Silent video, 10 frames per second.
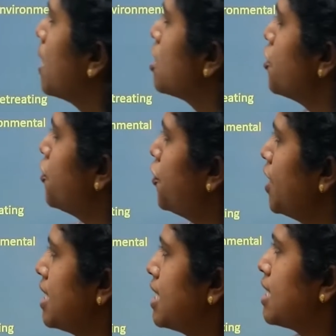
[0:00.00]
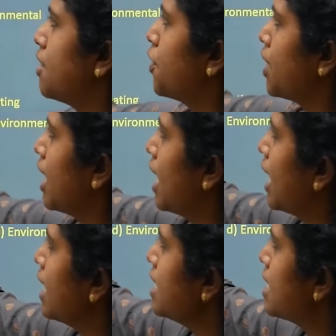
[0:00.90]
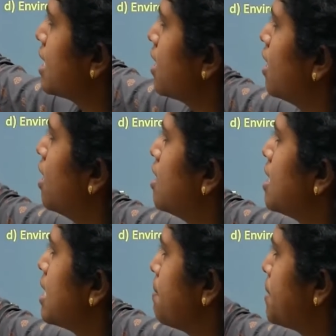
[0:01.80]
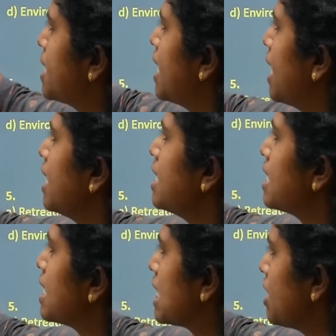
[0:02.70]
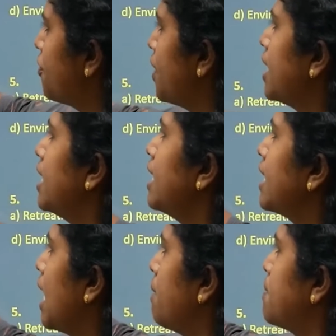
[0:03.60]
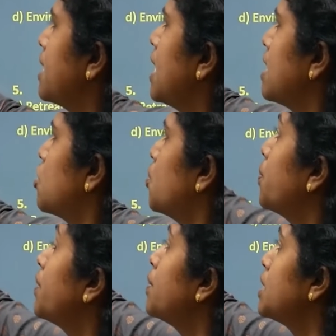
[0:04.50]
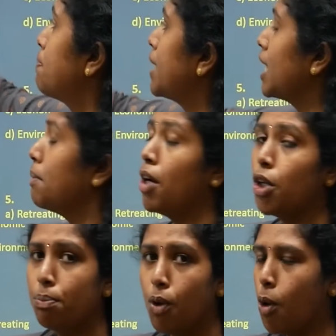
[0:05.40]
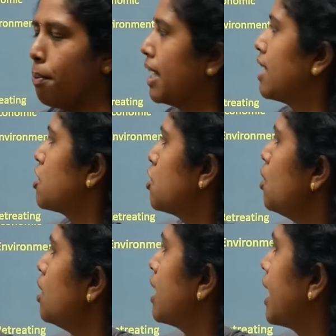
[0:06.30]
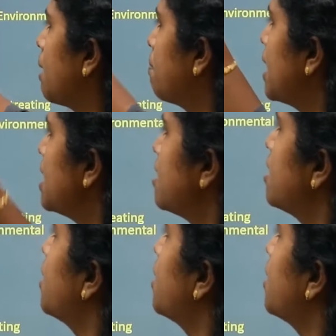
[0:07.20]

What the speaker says: So first, realized, subsidized, defunded, capitalized. So we were speaking about more money. So the capitalized is the